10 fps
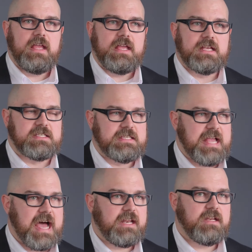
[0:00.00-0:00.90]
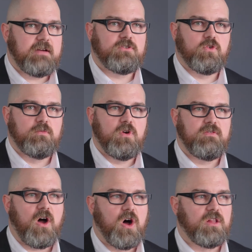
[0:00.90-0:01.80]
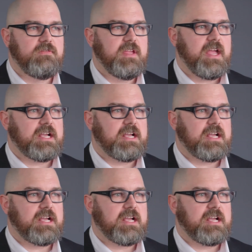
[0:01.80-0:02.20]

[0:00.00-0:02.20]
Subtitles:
is not enough to remove all of the